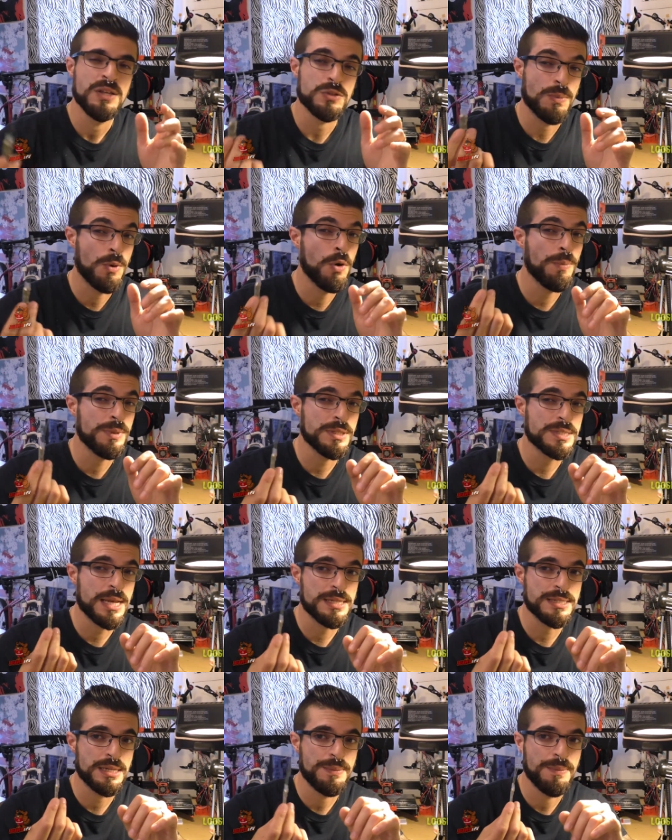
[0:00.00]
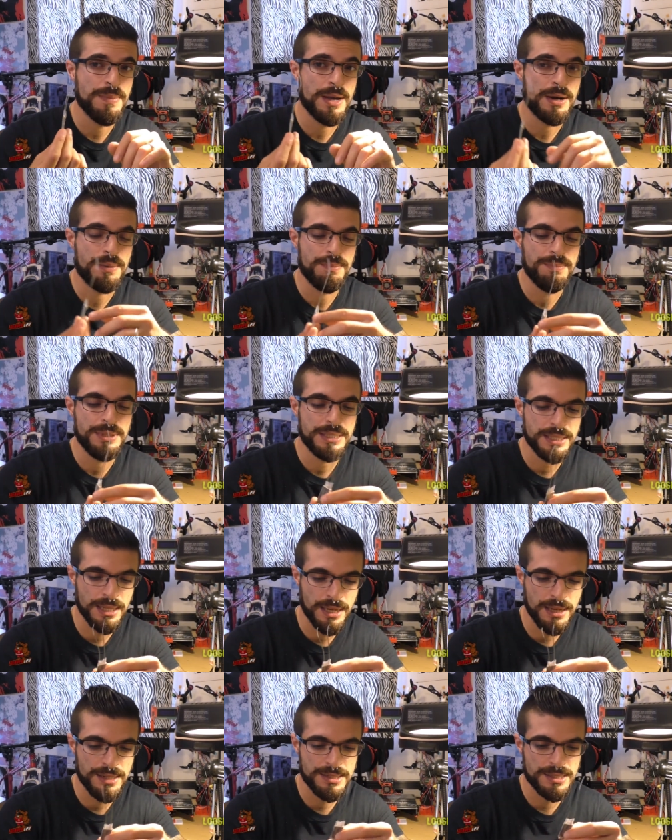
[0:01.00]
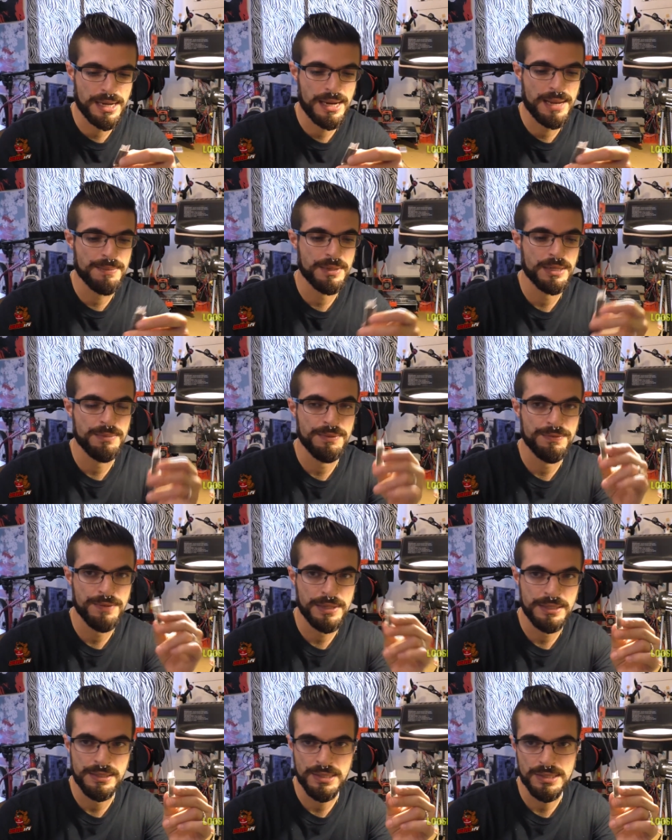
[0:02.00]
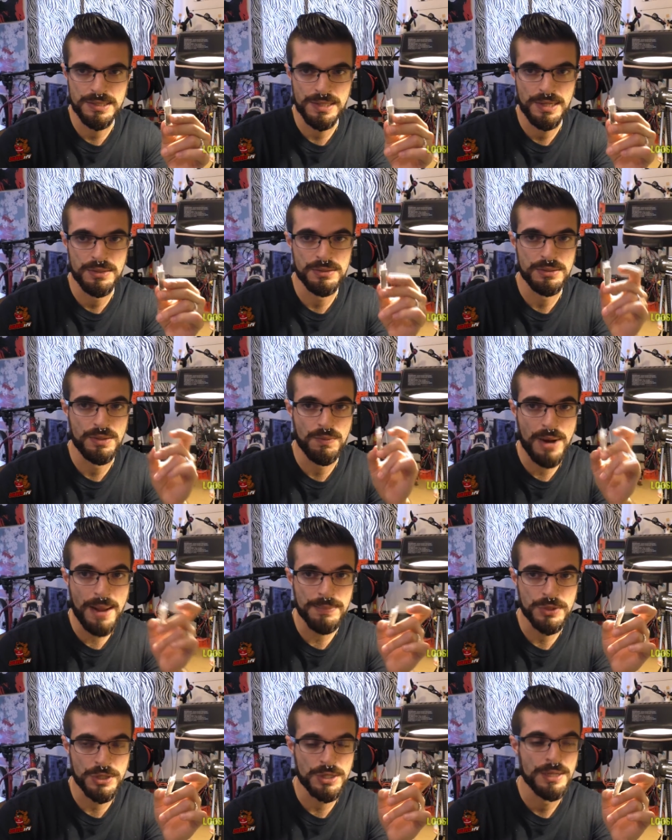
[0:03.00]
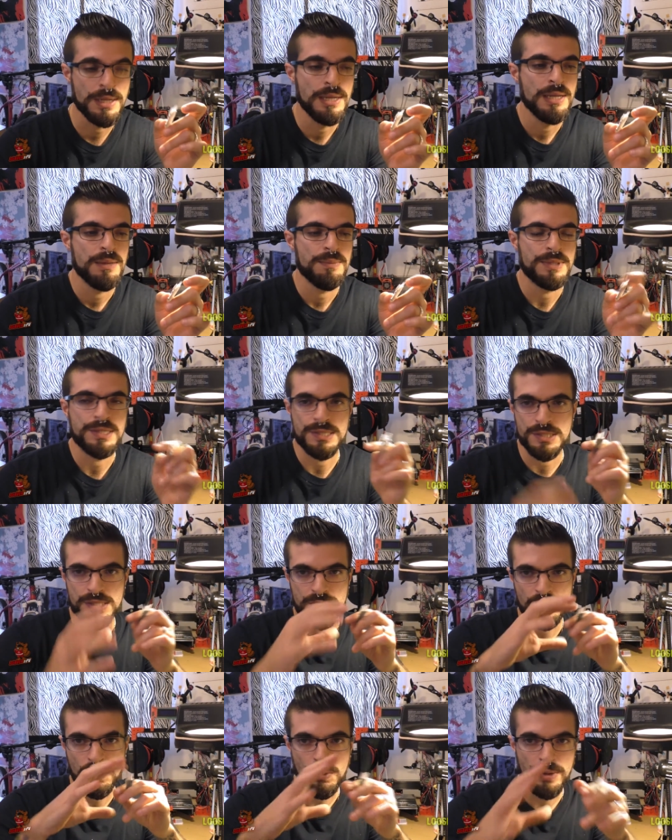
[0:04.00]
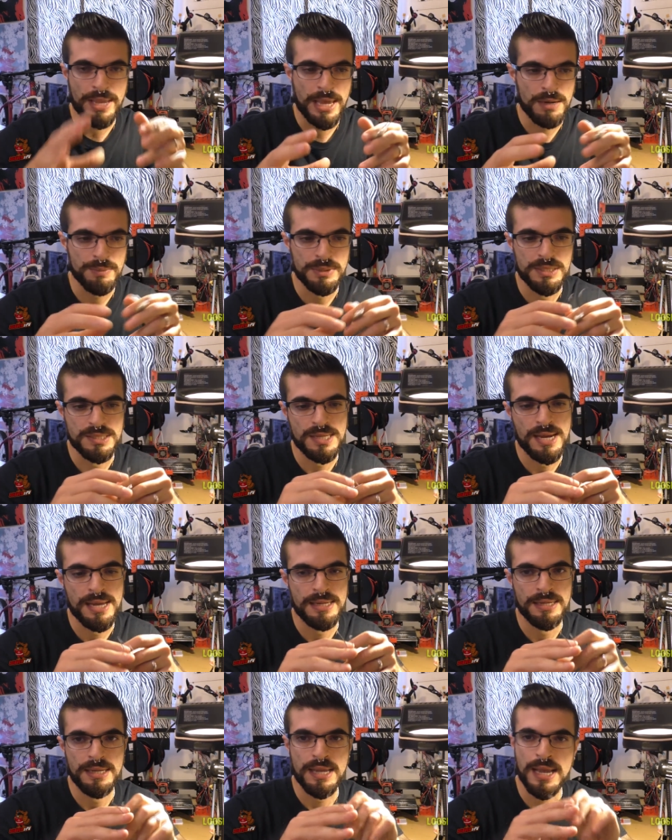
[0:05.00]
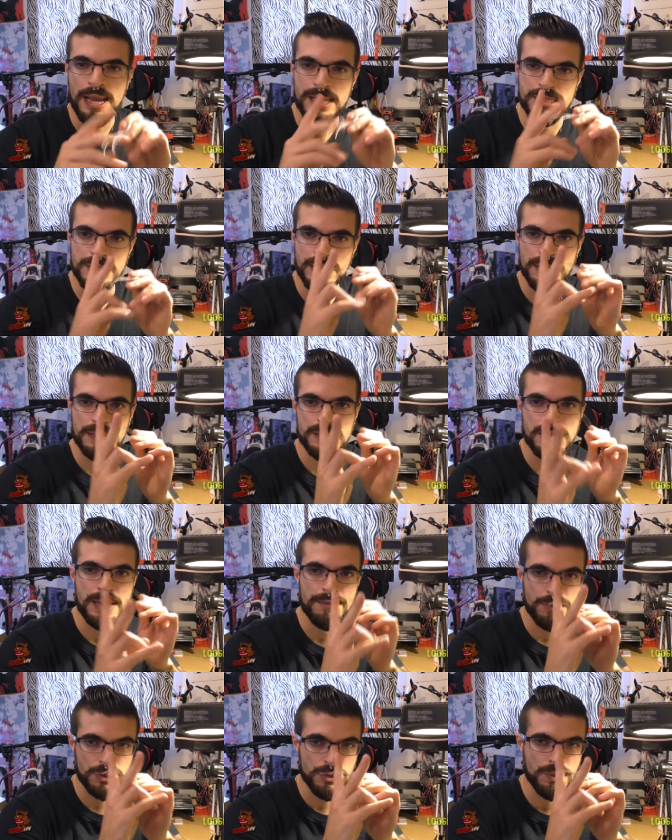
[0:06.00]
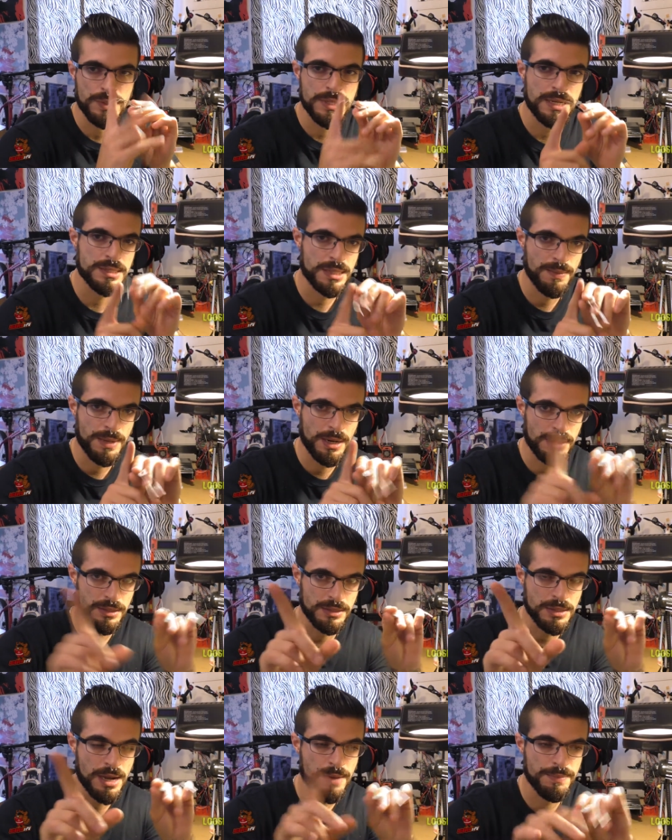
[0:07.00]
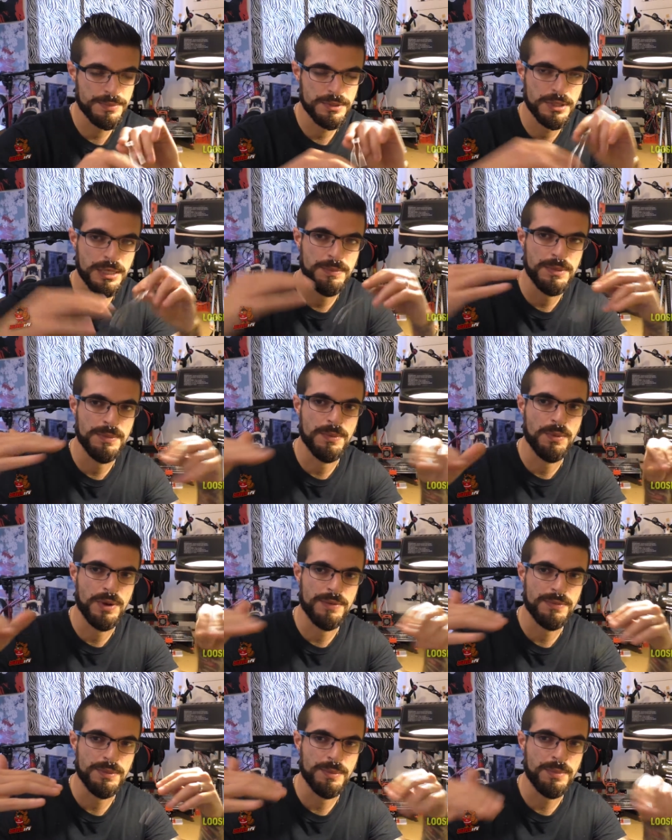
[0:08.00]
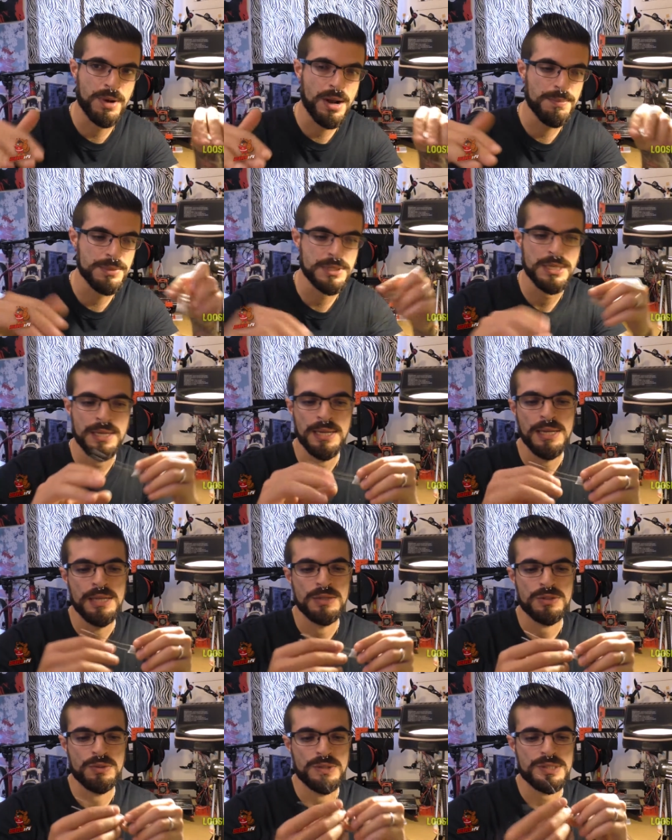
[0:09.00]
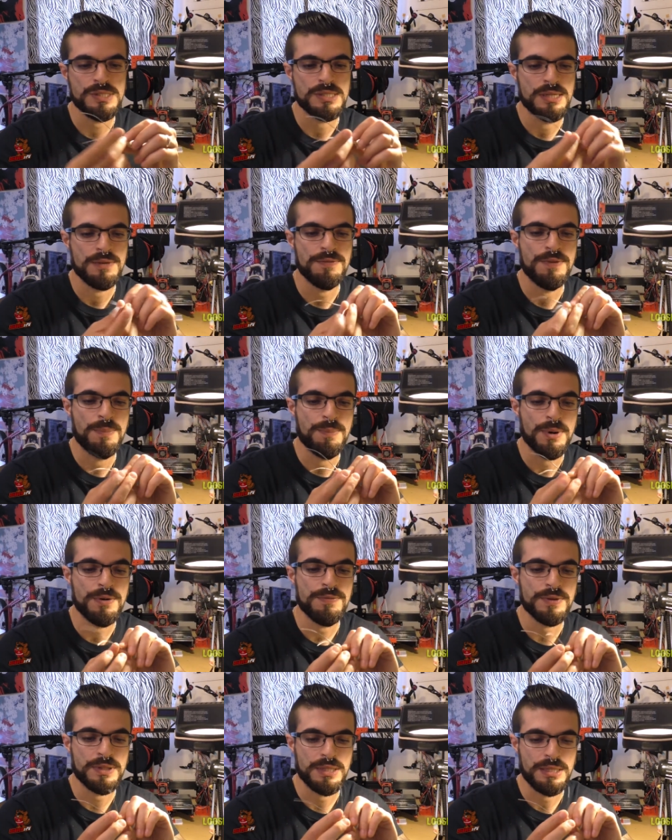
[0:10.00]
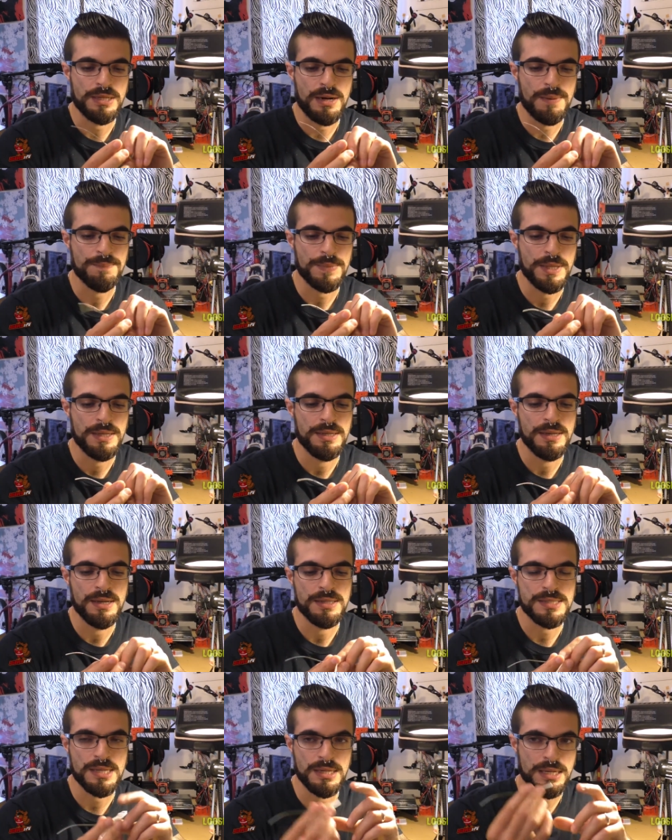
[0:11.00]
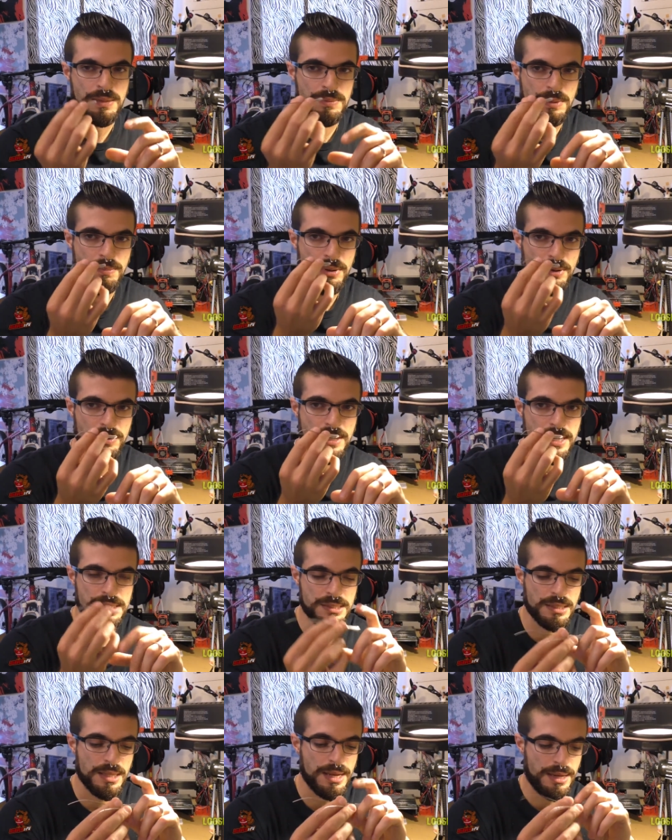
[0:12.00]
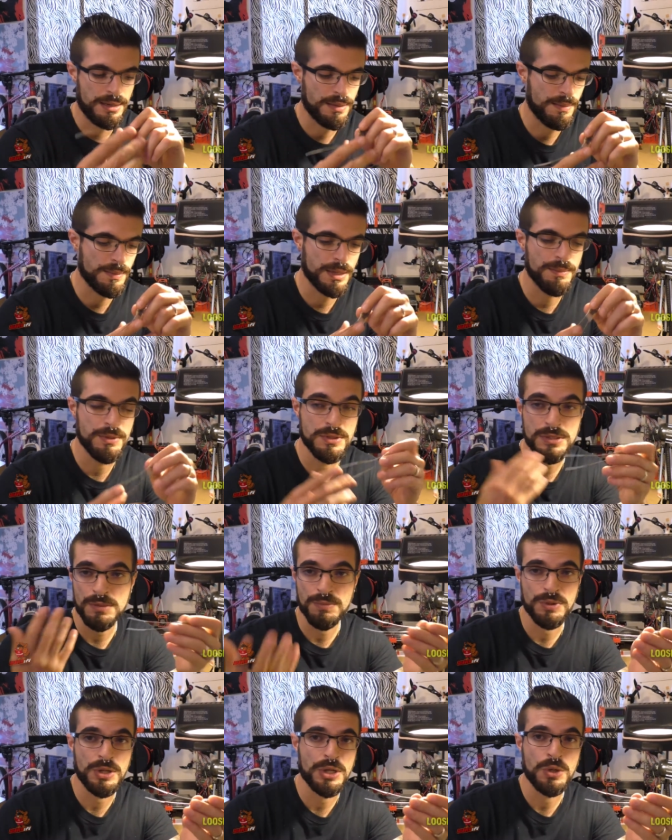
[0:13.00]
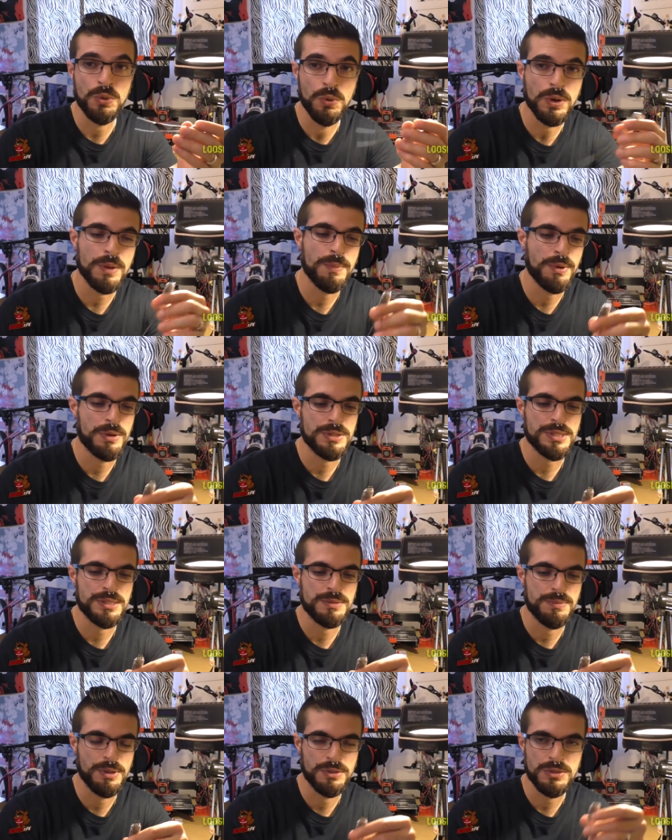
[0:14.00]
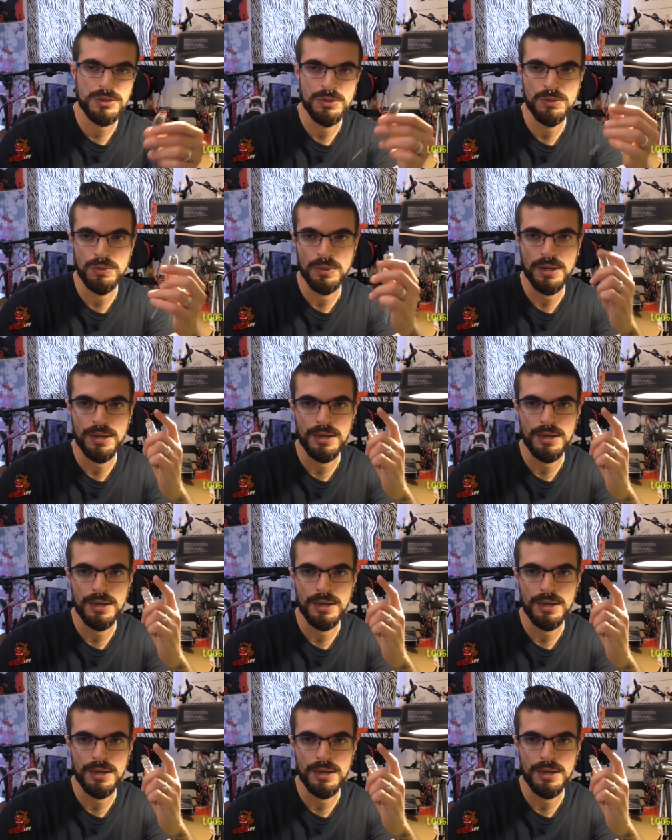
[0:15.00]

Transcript: So I'm hoping this guy's going to be better, because I am going to be fitting this into the Rapture, because it's the whole canopy design, and it has like a design for two antennas coming out of the top to keep them away from the props. So this is going to fit perfectly in there, and it's going to keep the build nice and light. I'm going to be using some pretty cool components on this build too,